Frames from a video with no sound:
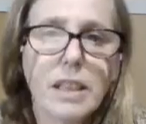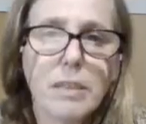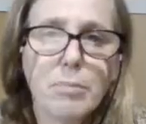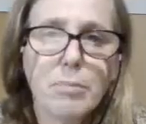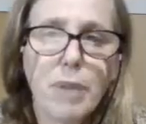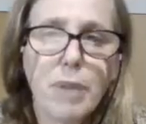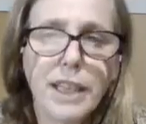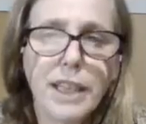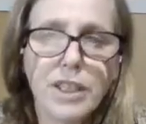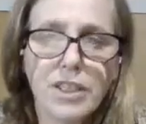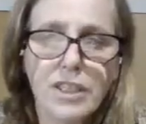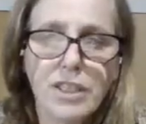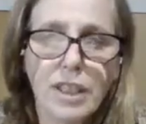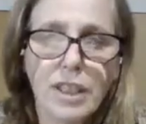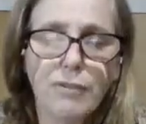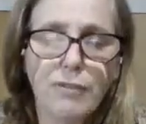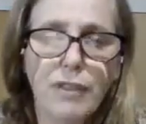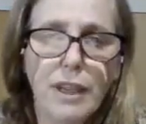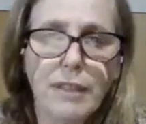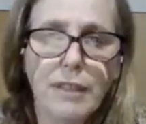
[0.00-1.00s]
Practice
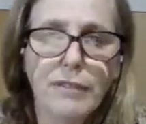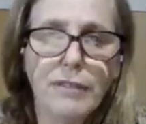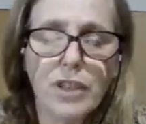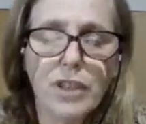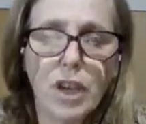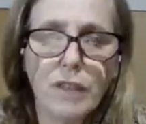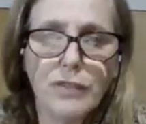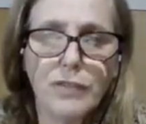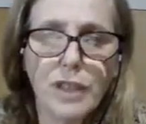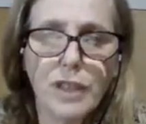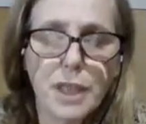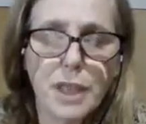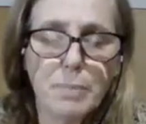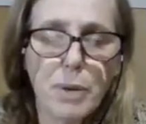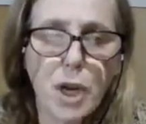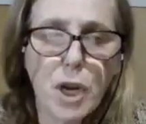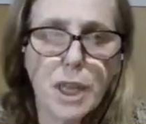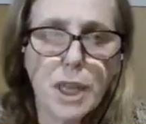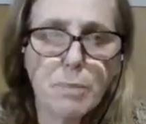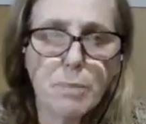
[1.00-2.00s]
self-love as often as
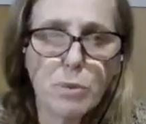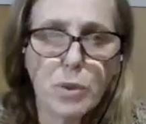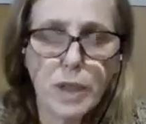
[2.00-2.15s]
possible